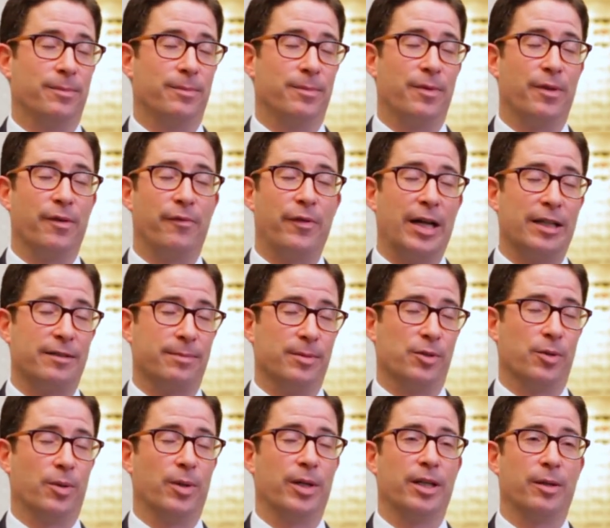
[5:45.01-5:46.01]
The vast
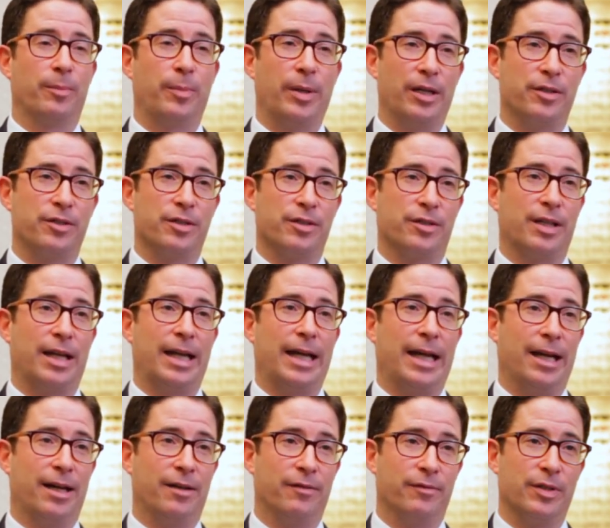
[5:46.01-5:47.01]
majority of patients that
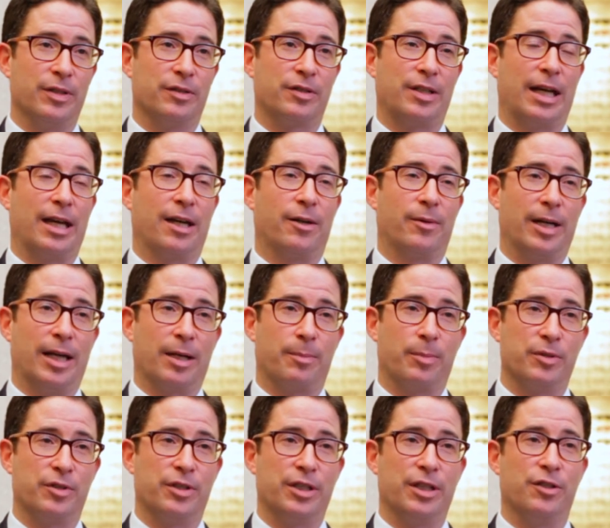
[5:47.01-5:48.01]
have this cataract
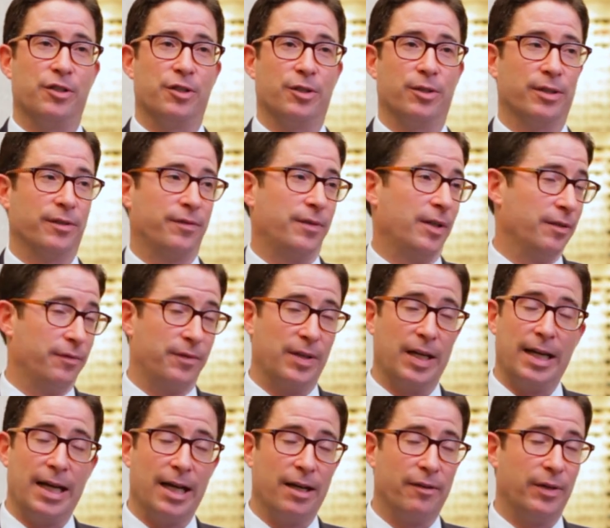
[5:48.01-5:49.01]
procedure, if
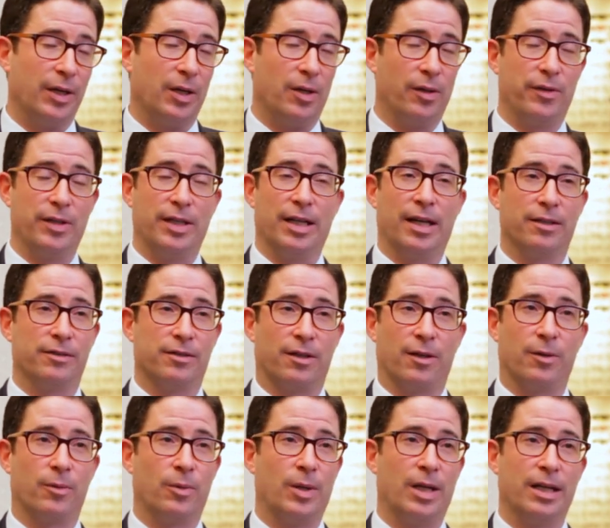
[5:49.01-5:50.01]
they have healthy eyes
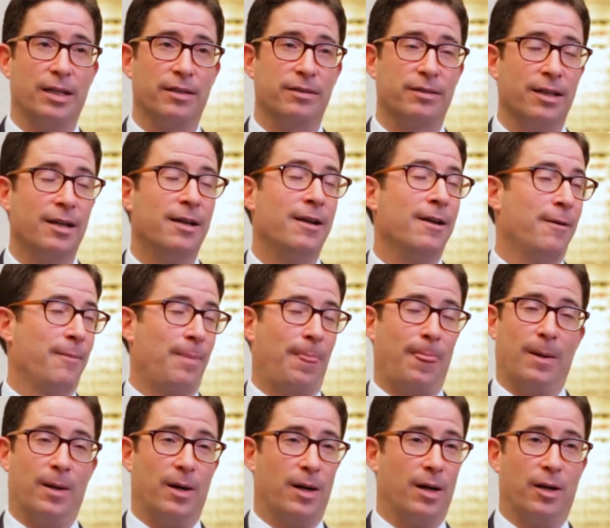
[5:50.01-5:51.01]
otherwise,
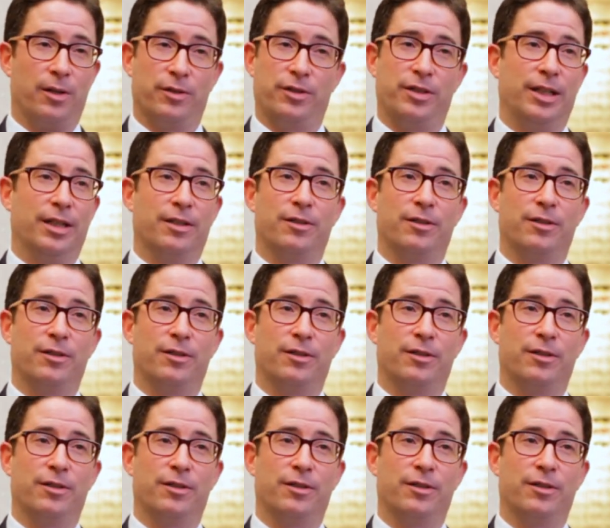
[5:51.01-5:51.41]
are seeing